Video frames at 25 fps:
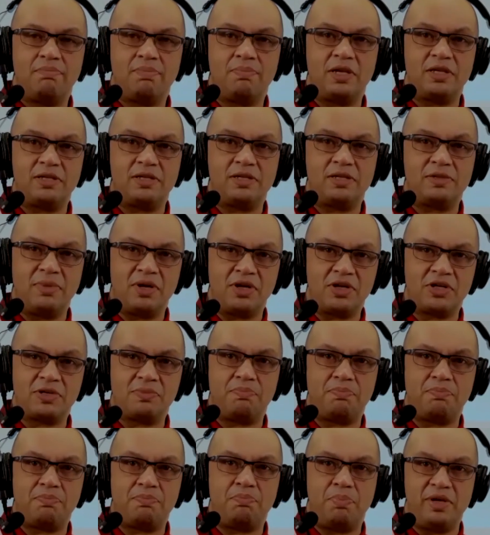as much
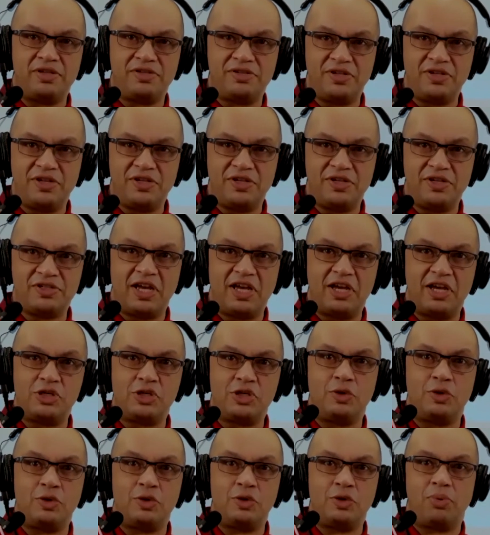business as
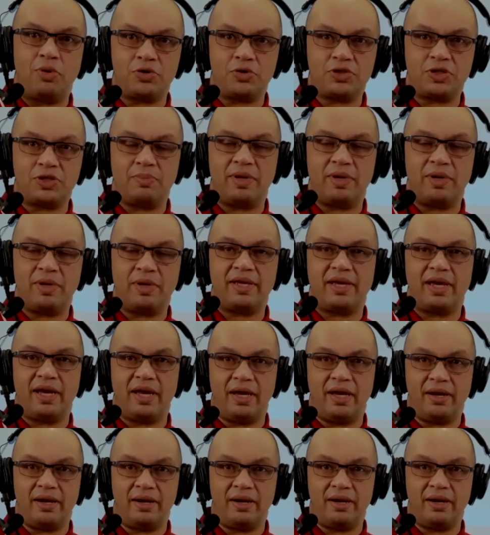you possibly
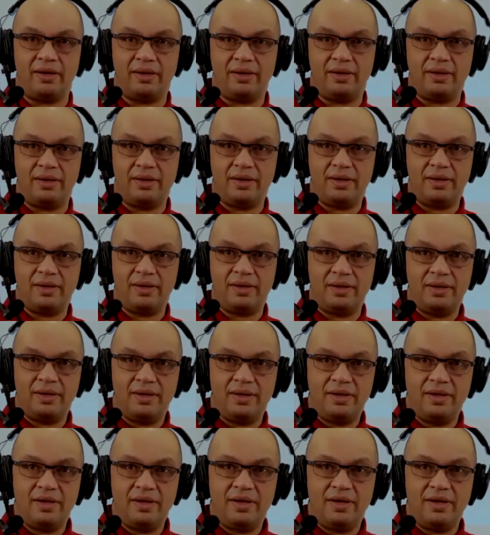can.
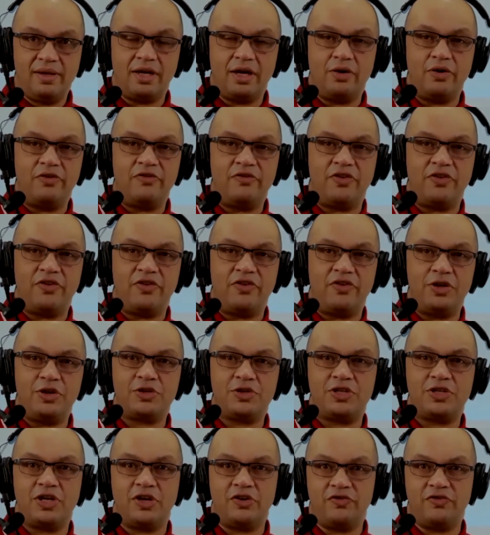Go and find
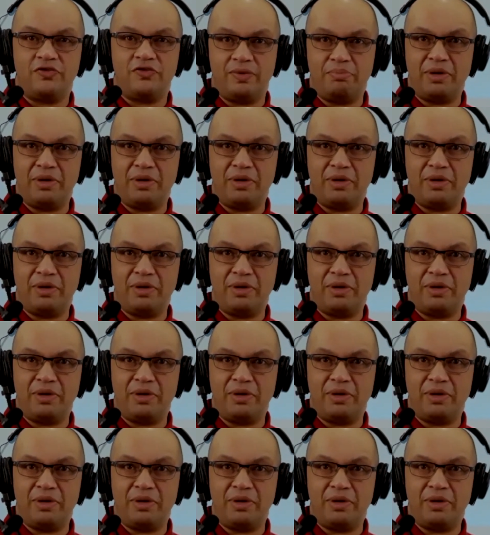yourself a